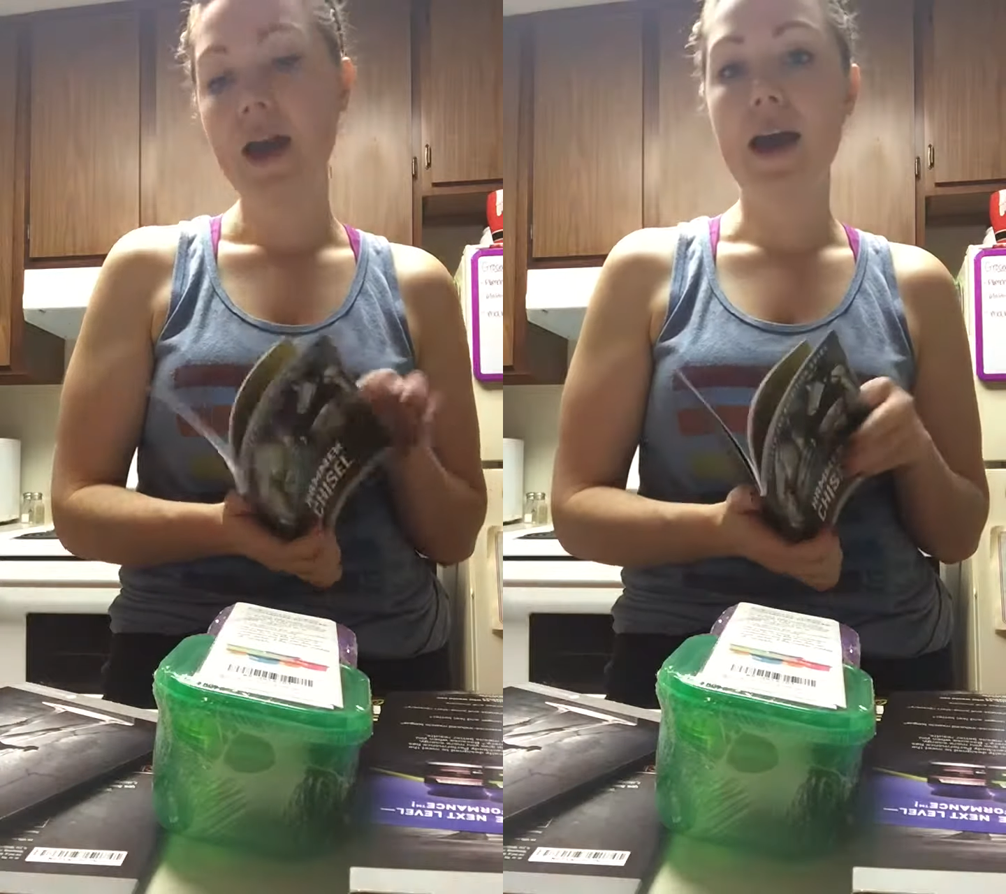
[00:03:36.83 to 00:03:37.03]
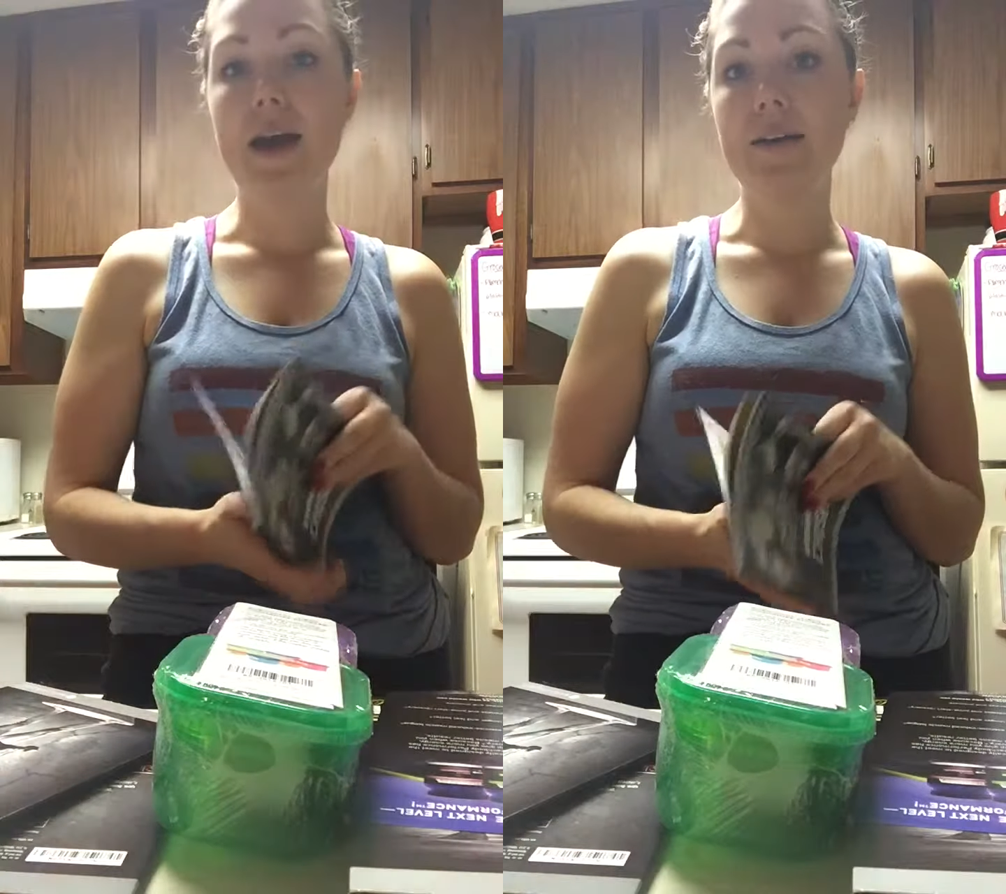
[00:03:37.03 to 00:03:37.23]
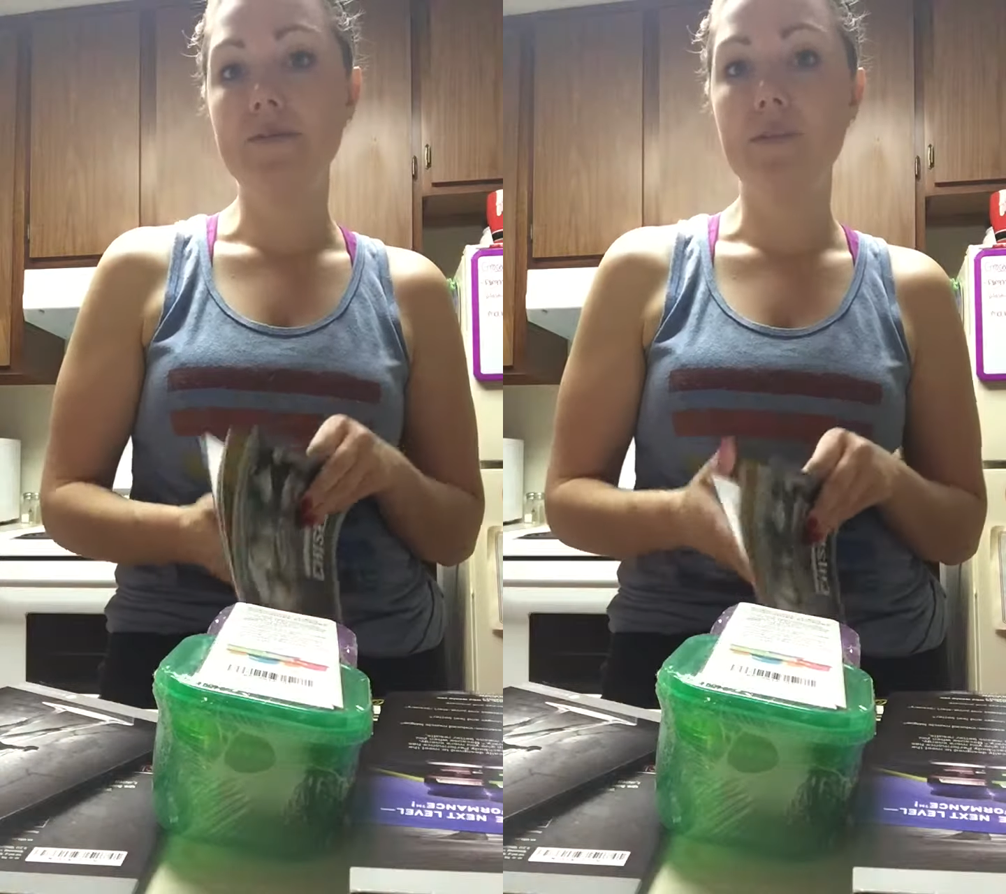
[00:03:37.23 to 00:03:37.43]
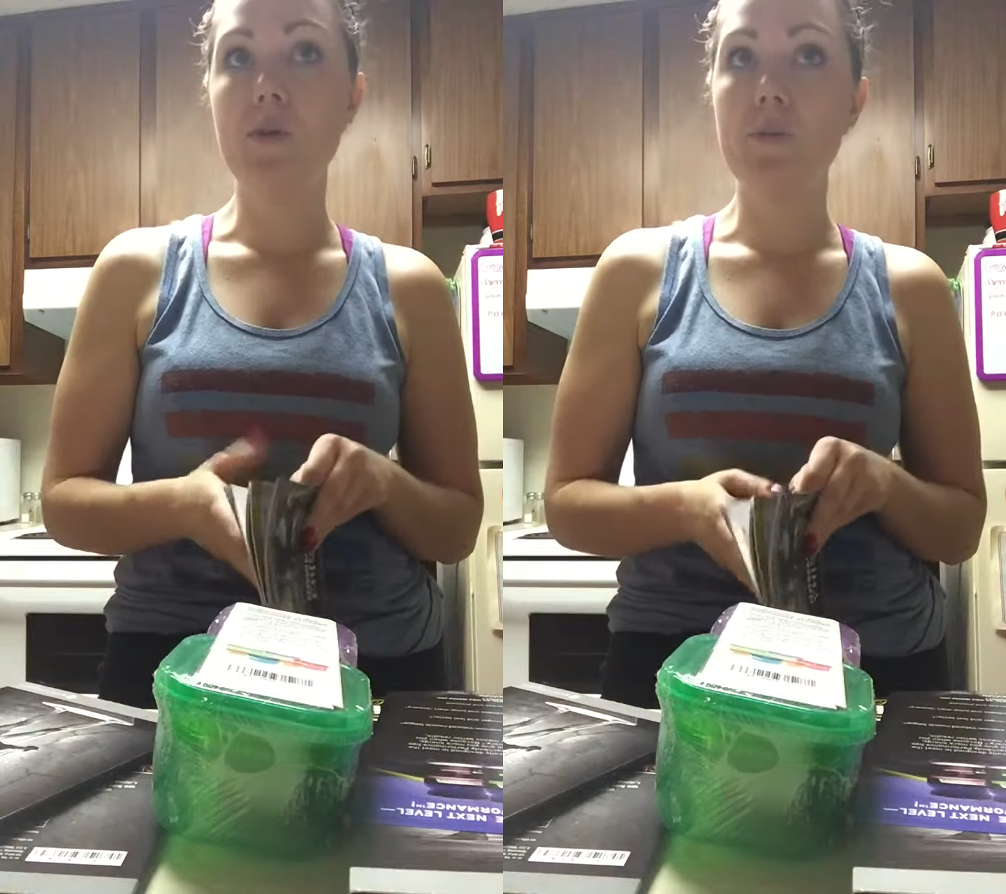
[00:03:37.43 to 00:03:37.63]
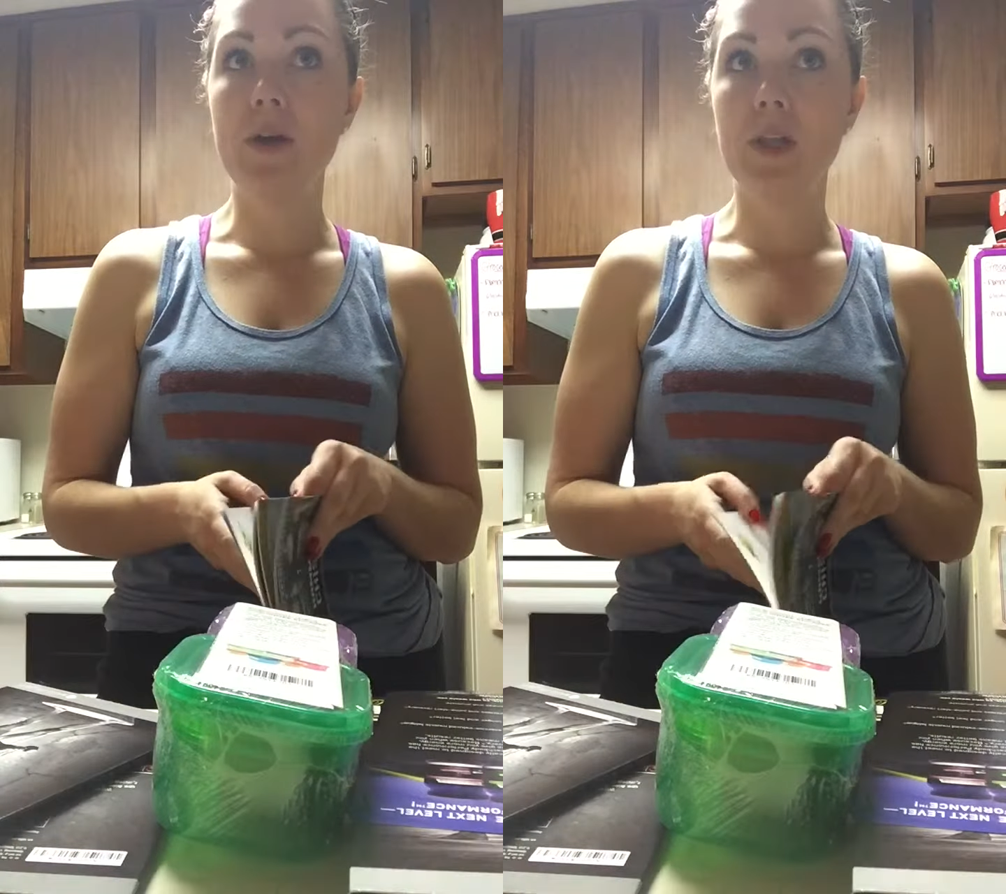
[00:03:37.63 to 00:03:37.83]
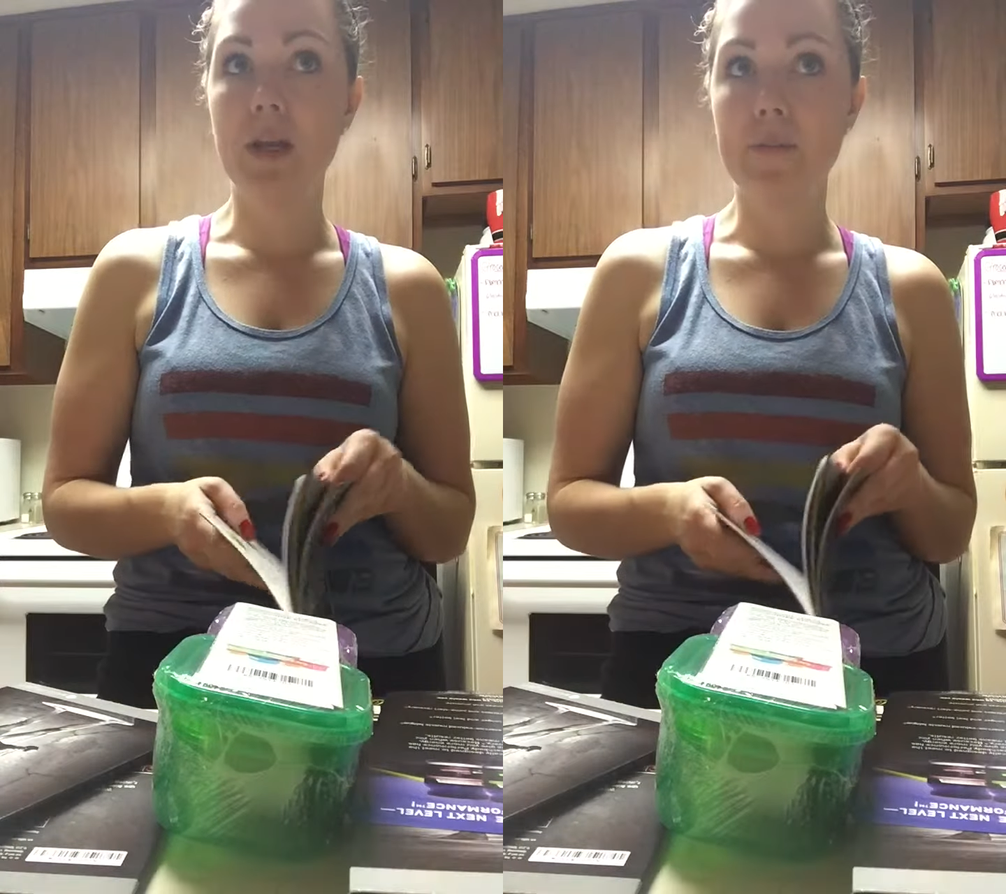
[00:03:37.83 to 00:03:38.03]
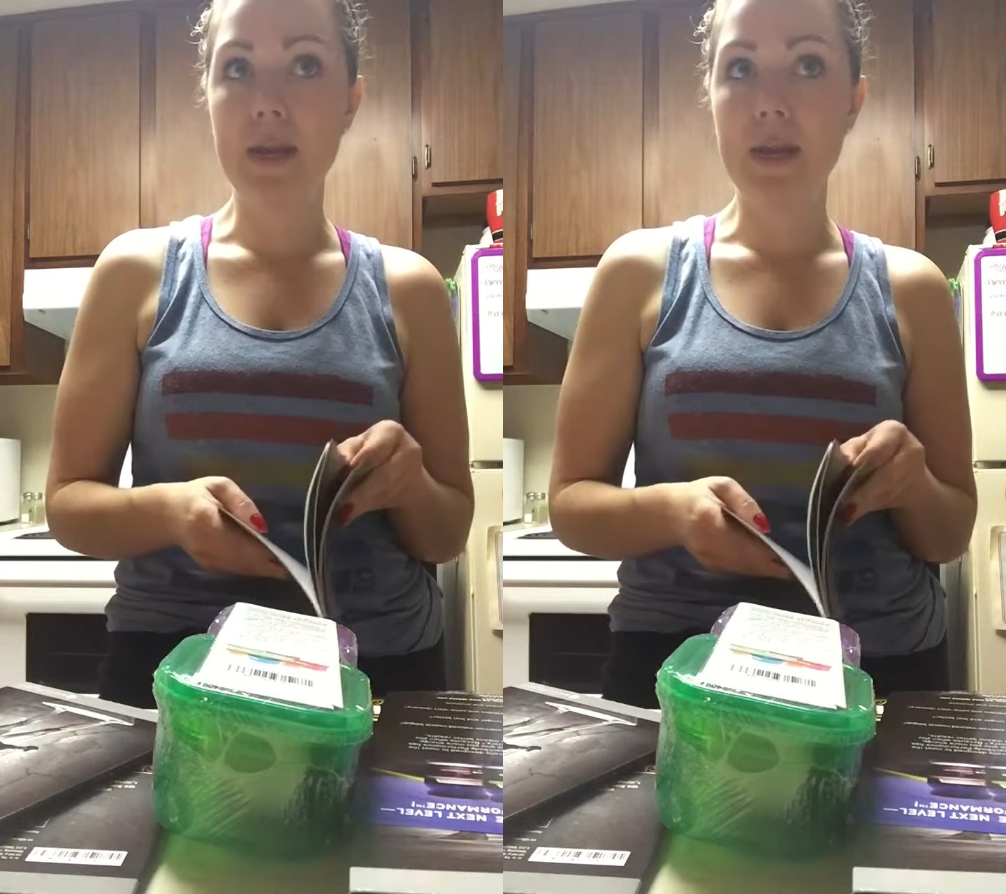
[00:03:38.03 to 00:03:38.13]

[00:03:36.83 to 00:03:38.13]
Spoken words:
have some oatmeal and a